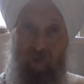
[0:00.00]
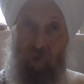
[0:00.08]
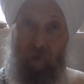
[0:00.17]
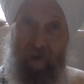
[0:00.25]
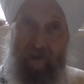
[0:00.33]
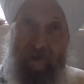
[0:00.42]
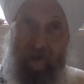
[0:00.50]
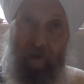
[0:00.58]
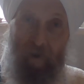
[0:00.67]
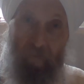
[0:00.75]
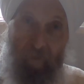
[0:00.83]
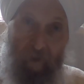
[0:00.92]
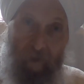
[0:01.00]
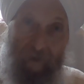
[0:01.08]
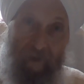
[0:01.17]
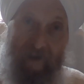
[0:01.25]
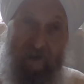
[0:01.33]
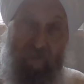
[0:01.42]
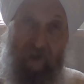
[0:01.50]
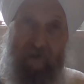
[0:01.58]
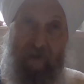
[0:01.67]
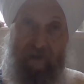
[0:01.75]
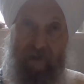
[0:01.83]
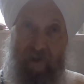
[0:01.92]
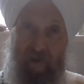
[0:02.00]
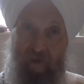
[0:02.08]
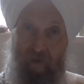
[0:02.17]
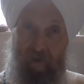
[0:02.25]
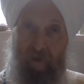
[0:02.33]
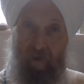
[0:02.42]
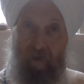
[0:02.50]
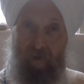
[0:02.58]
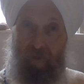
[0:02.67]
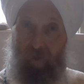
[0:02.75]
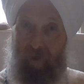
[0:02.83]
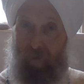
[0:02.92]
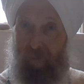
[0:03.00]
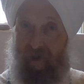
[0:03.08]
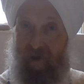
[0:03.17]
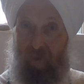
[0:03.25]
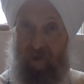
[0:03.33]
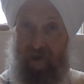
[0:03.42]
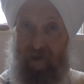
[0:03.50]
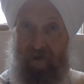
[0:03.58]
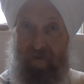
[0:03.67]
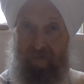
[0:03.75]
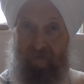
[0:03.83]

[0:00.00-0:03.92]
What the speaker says: So we could say, this is my successor. Yogi Bhajan wasn't,